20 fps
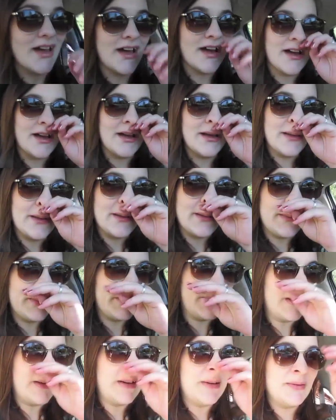
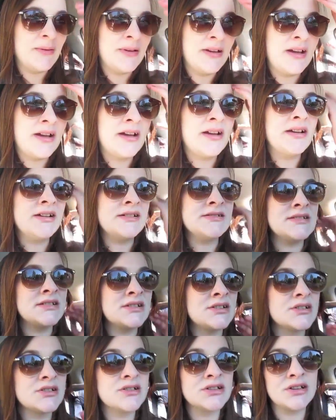Um, we got a
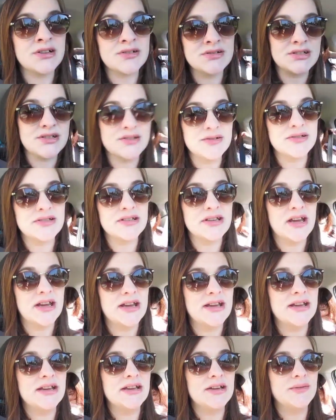dinner to go to
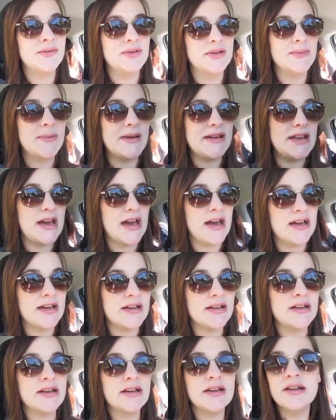tonight with my
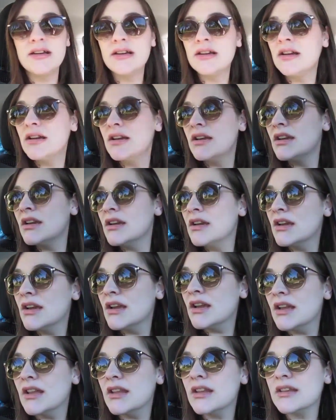dad
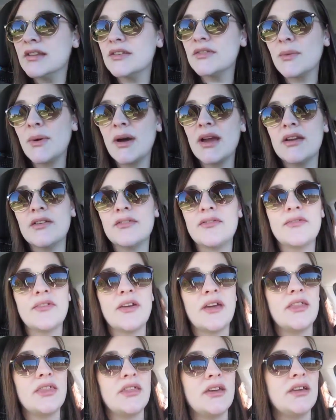and his wife,
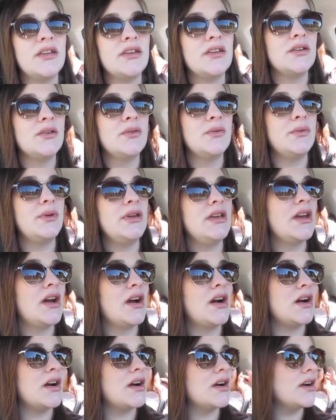and then we
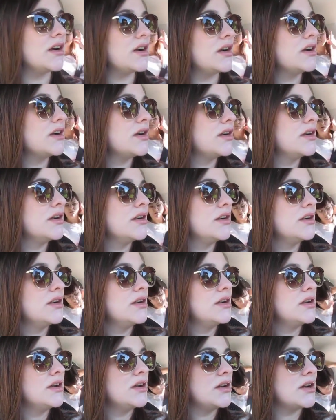are
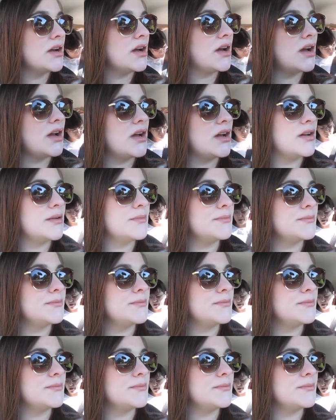um,